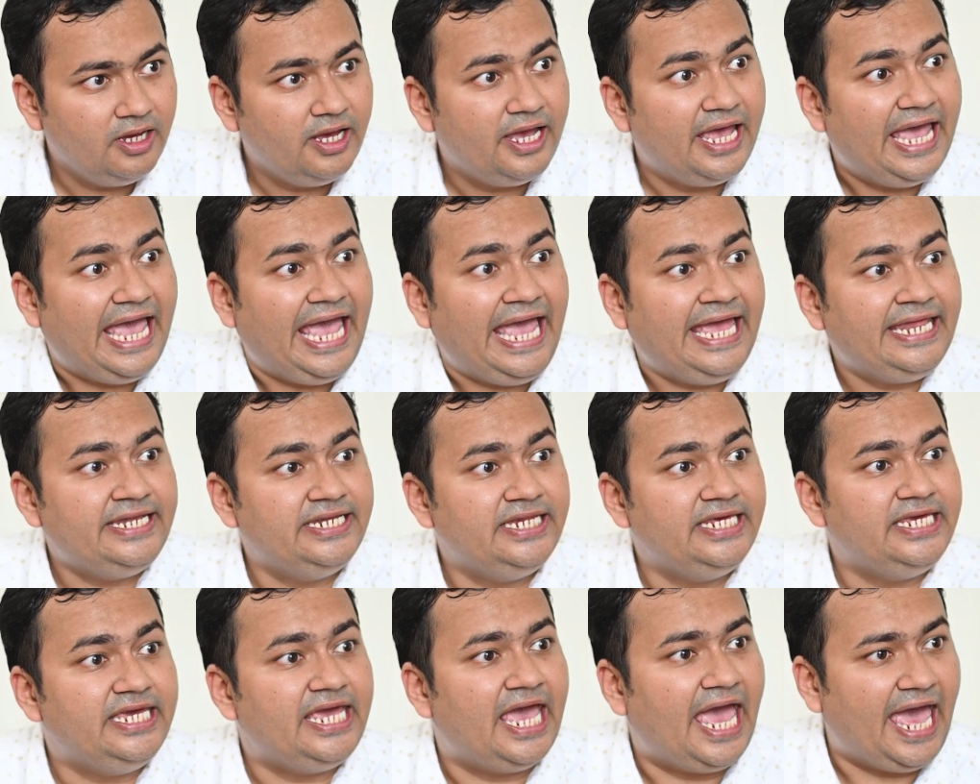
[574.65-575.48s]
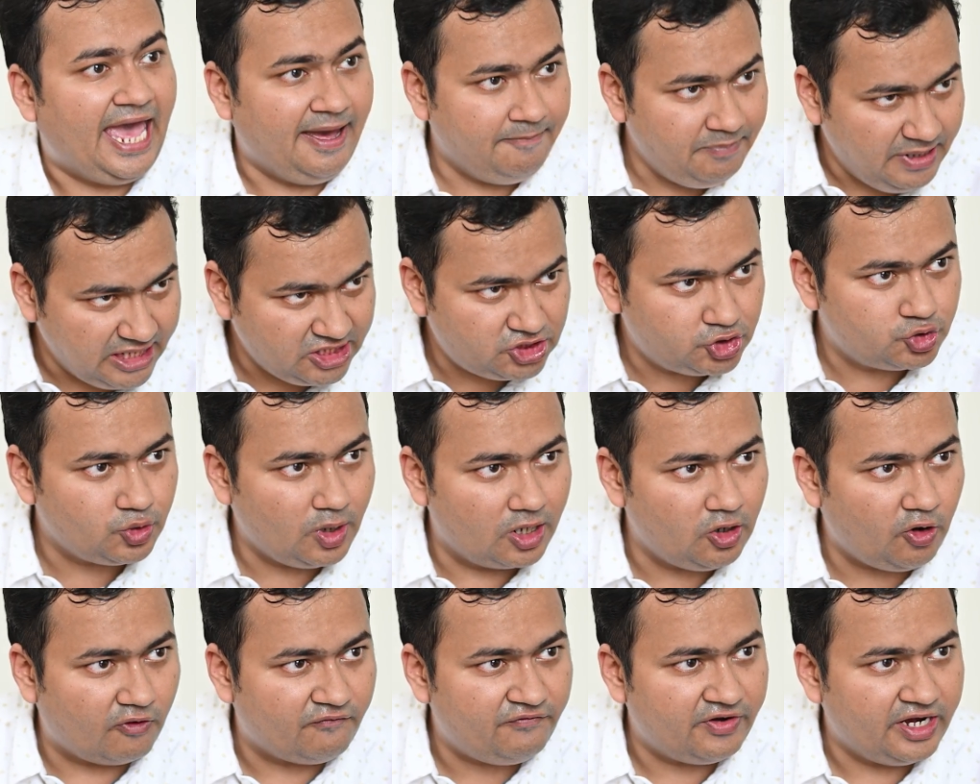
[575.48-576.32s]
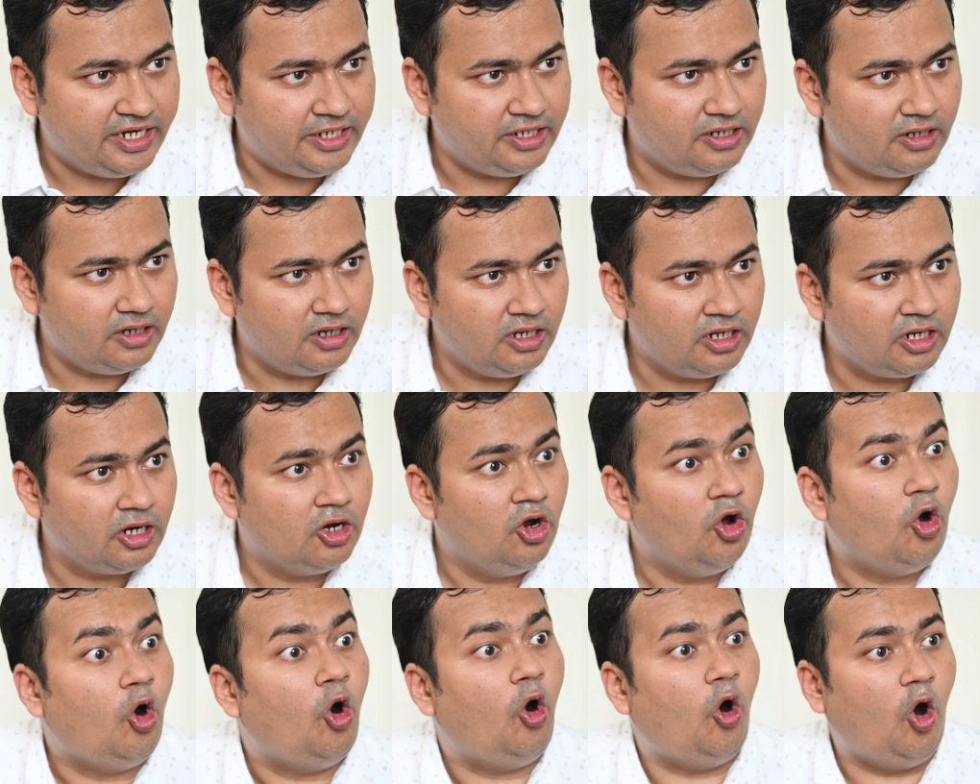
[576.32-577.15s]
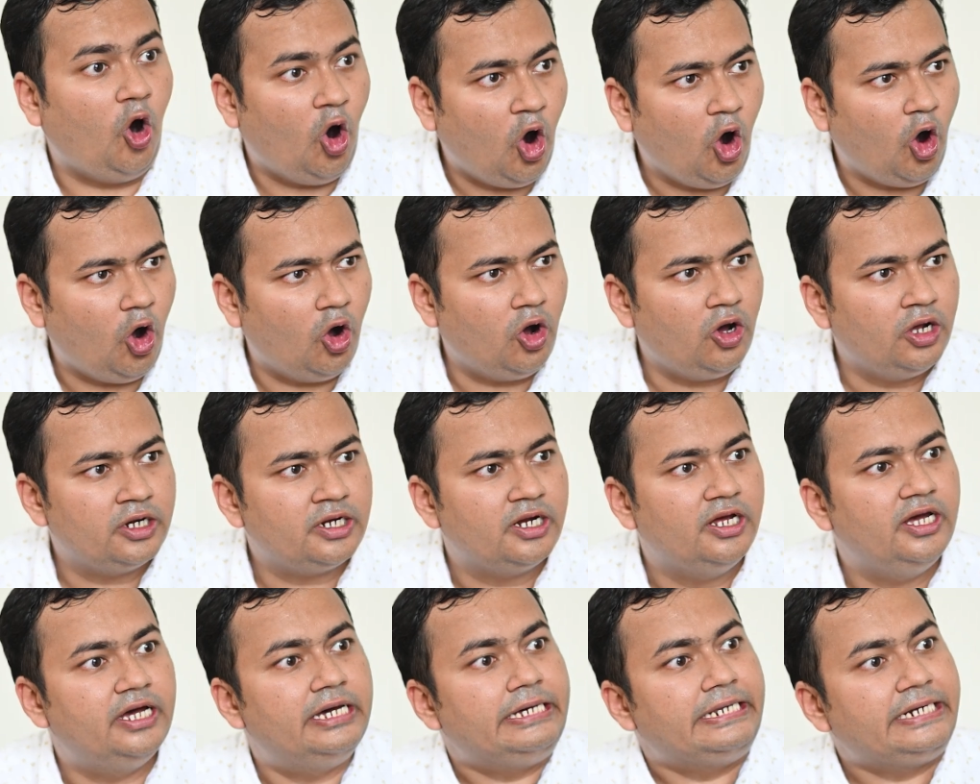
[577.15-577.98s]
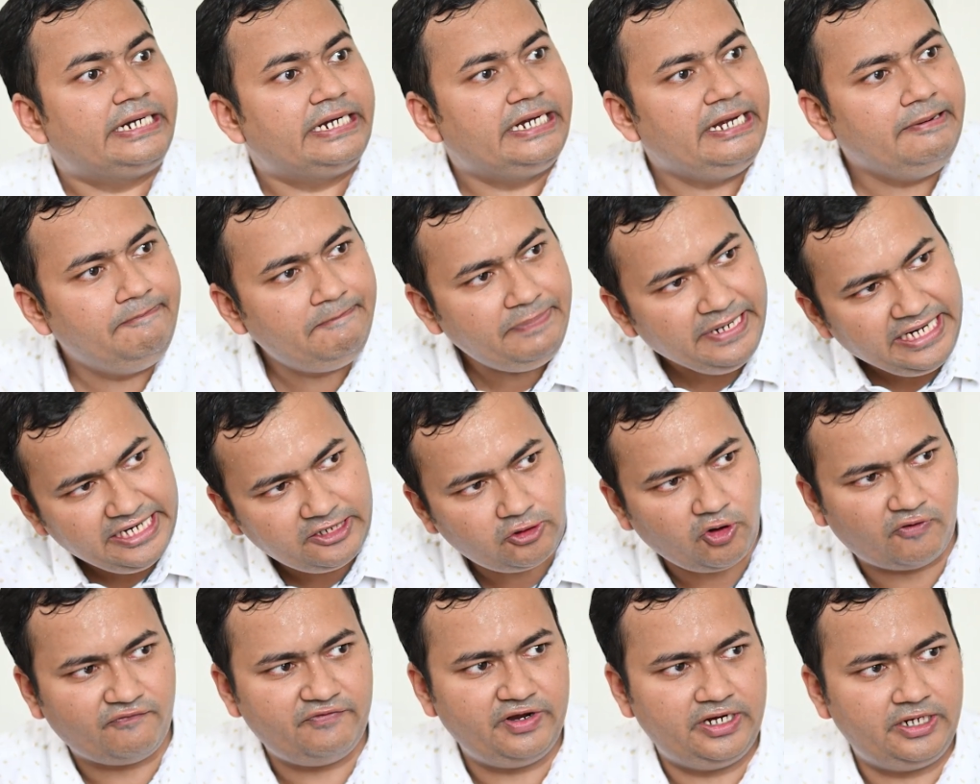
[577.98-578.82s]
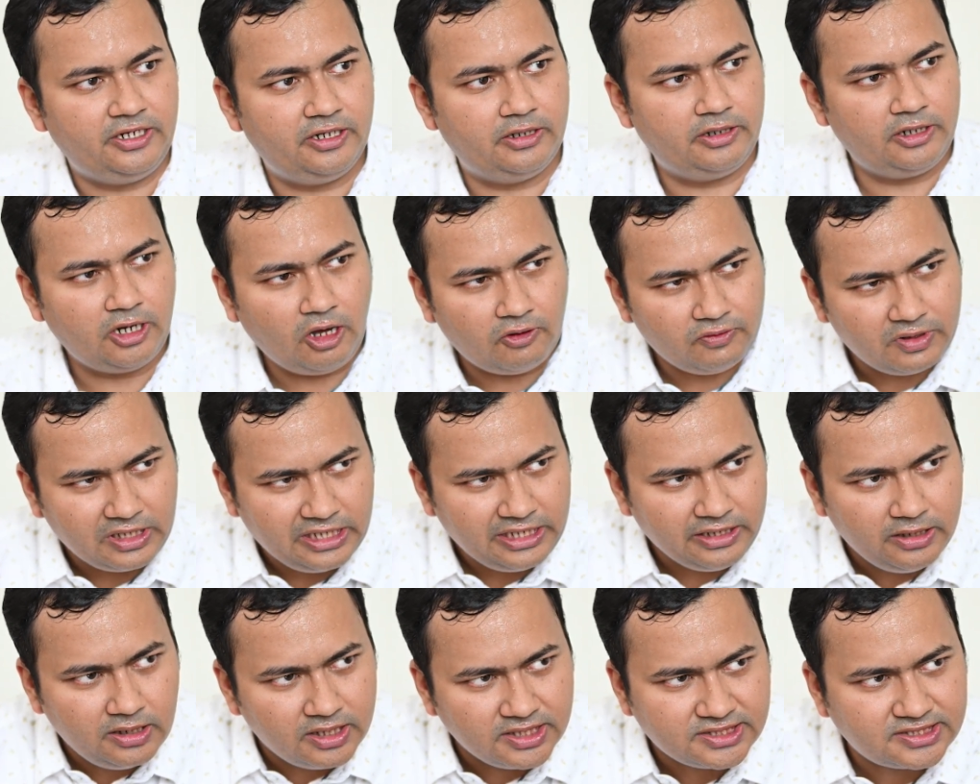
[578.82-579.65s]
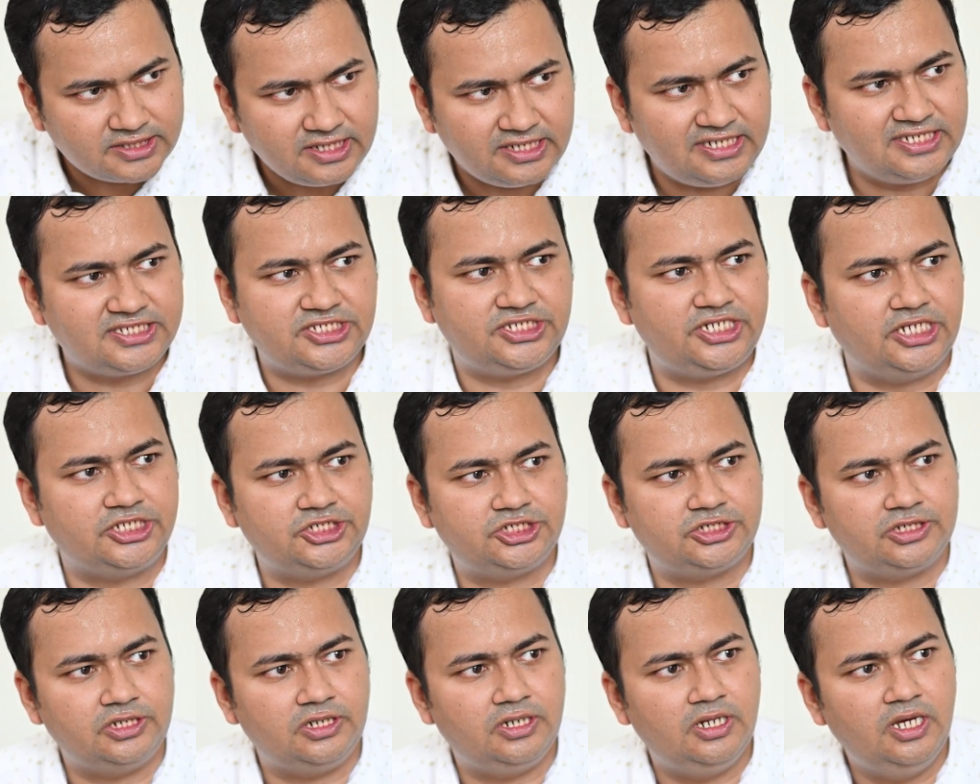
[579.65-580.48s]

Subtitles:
any habitual offender or repeat offender. Now here's the distinction.